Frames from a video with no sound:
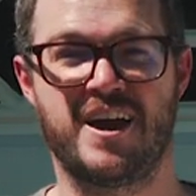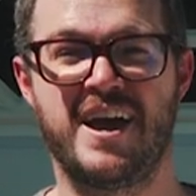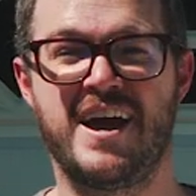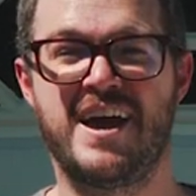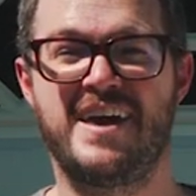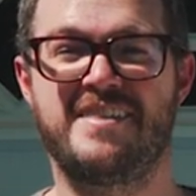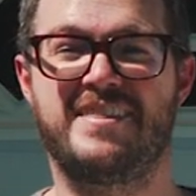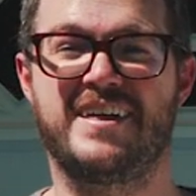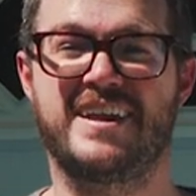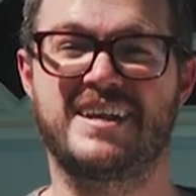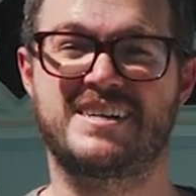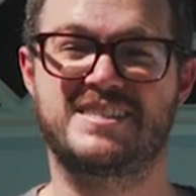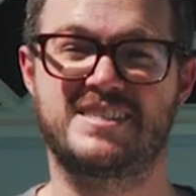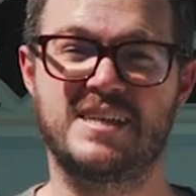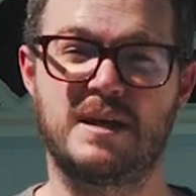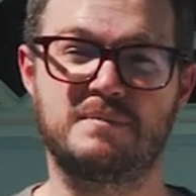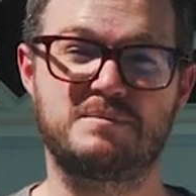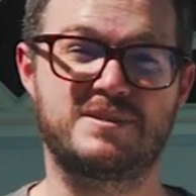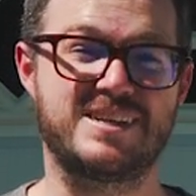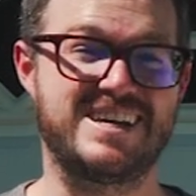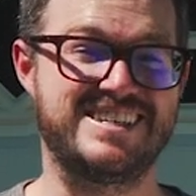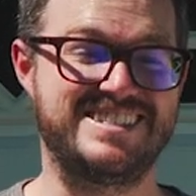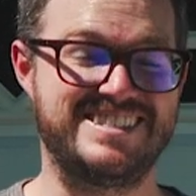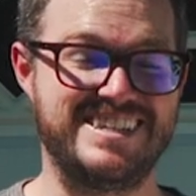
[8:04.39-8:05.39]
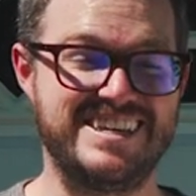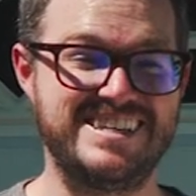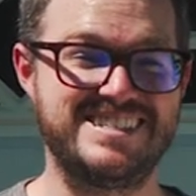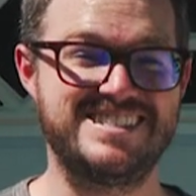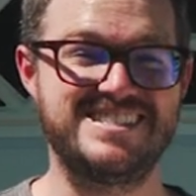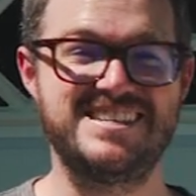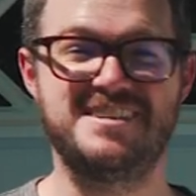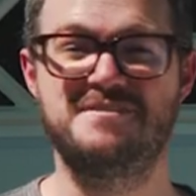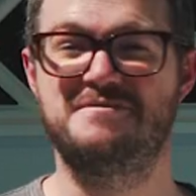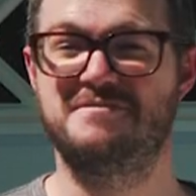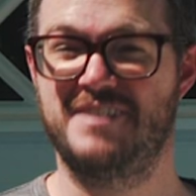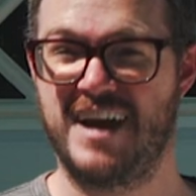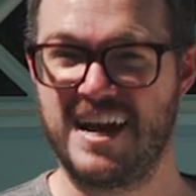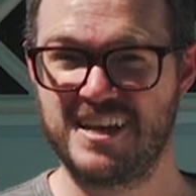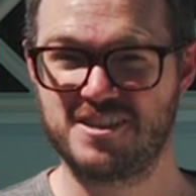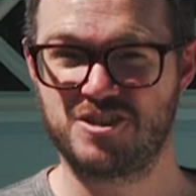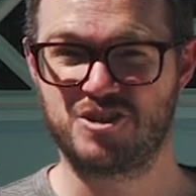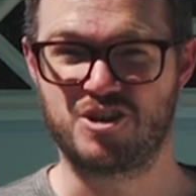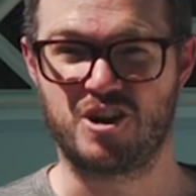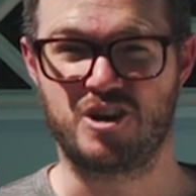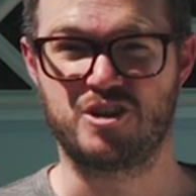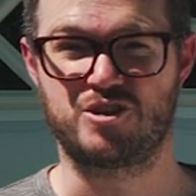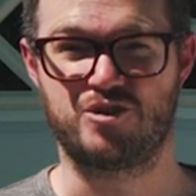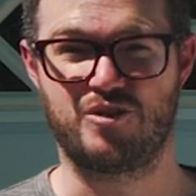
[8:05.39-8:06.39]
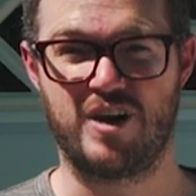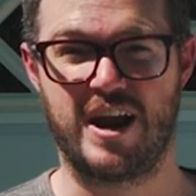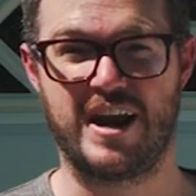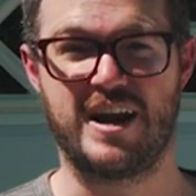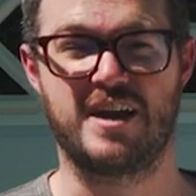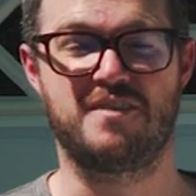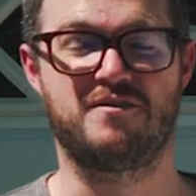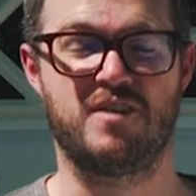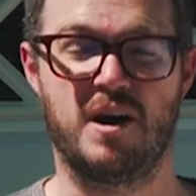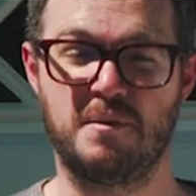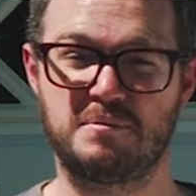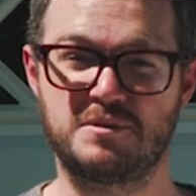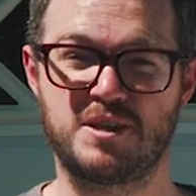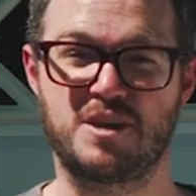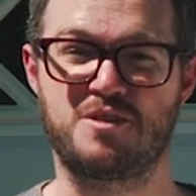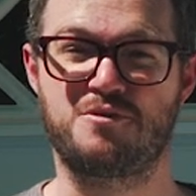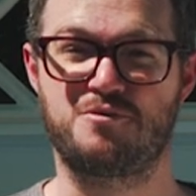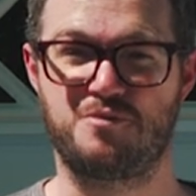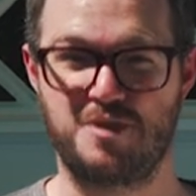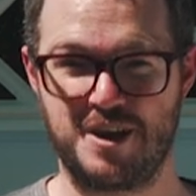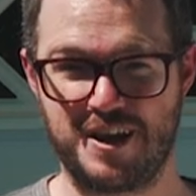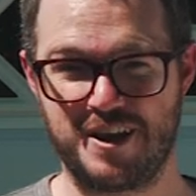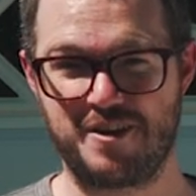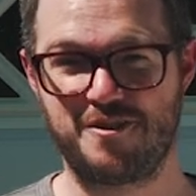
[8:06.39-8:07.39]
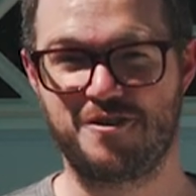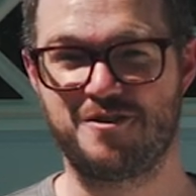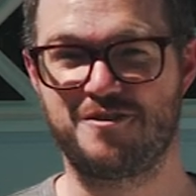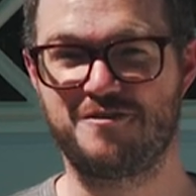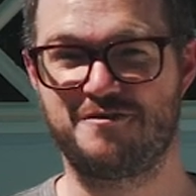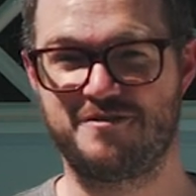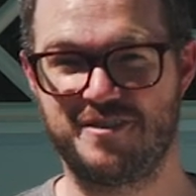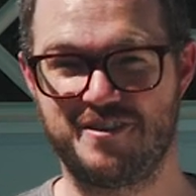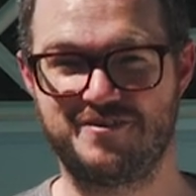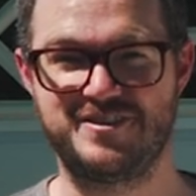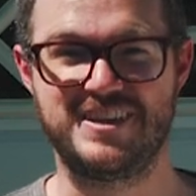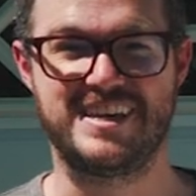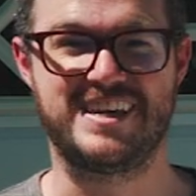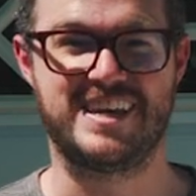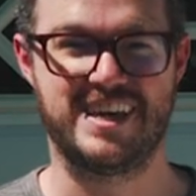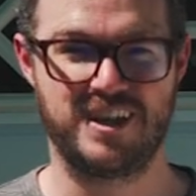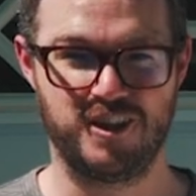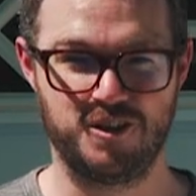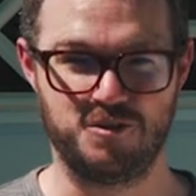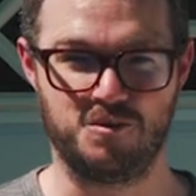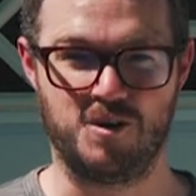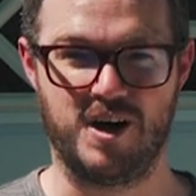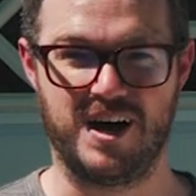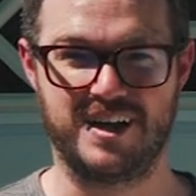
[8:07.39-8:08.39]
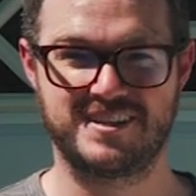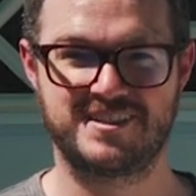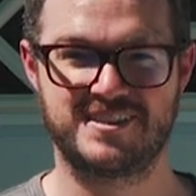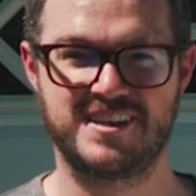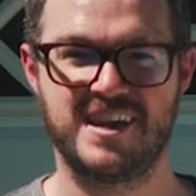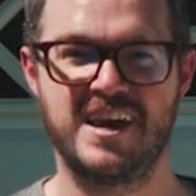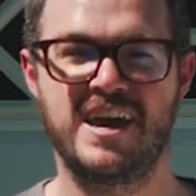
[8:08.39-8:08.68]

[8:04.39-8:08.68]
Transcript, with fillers: that accepts a DC fast charge rate of up to 350 kilowatts.